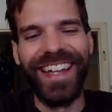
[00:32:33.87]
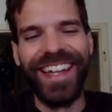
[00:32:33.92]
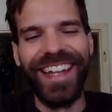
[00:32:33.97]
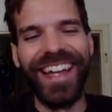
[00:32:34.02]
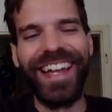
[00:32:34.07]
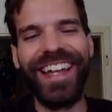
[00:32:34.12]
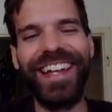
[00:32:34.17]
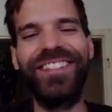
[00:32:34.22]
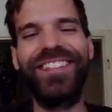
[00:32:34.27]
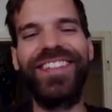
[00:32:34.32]

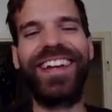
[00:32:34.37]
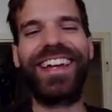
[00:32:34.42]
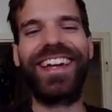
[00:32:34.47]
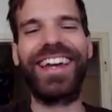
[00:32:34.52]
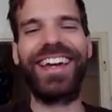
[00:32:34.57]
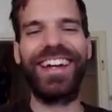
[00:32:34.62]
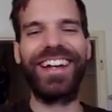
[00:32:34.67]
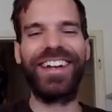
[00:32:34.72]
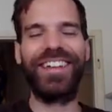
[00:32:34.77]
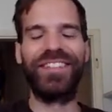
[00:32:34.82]
if i
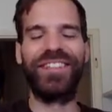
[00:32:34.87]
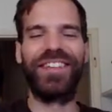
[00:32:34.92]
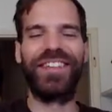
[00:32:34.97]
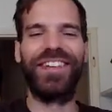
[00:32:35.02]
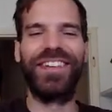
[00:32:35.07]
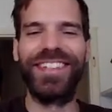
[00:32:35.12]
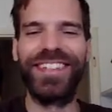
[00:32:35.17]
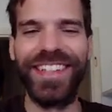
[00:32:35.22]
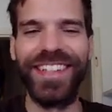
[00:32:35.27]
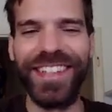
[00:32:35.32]
get in the
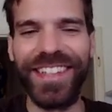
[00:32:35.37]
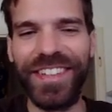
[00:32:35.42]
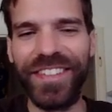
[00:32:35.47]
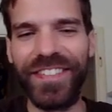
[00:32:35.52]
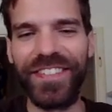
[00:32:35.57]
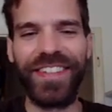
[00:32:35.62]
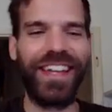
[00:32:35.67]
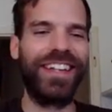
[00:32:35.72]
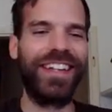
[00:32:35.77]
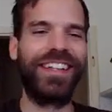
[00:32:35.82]
process
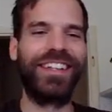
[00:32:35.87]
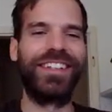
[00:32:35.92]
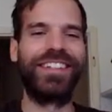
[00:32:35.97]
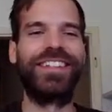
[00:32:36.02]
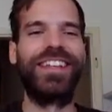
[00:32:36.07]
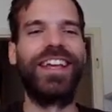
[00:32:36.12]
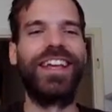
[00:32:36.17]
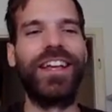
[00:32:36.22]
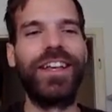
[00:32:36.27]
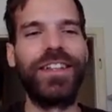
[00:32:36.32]
of getting
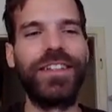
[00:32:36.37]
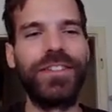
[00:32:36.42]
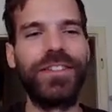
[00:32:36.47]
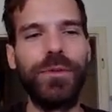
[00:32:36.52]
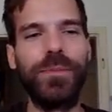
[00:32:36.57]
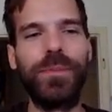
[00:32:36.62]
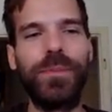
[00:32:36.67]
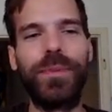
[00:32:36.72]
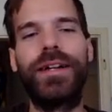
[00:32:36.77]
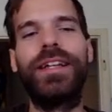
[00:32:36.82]

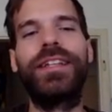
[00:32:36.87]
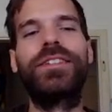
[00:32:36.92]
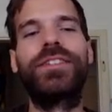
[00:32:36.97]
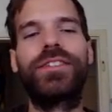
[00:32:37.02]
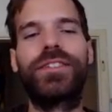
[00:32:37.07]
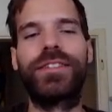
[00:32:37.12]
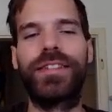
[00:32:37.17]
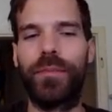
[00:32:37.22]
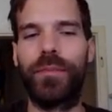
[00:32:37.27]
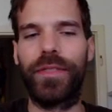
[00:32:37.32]
super into
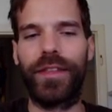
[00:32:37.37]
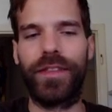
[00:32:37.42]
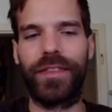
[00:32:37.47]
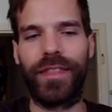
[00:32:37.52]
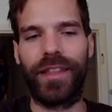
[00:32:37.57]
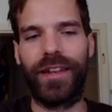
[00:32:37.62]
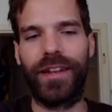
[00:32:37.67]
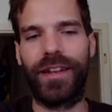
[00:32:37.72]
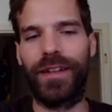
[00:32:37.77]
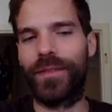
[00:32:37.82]
something,
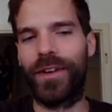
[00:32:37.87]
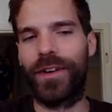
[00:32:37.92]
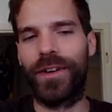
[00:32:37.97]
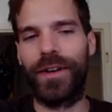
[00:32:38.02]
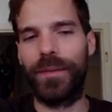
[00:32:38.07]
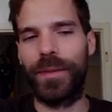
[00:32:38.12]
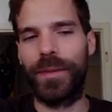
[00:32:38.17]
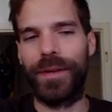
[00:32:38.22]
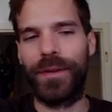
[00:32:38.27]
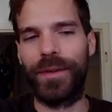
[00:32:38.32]
then I'm
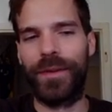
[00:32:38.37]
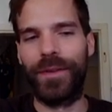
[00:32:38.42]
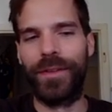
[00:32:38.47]
gonna be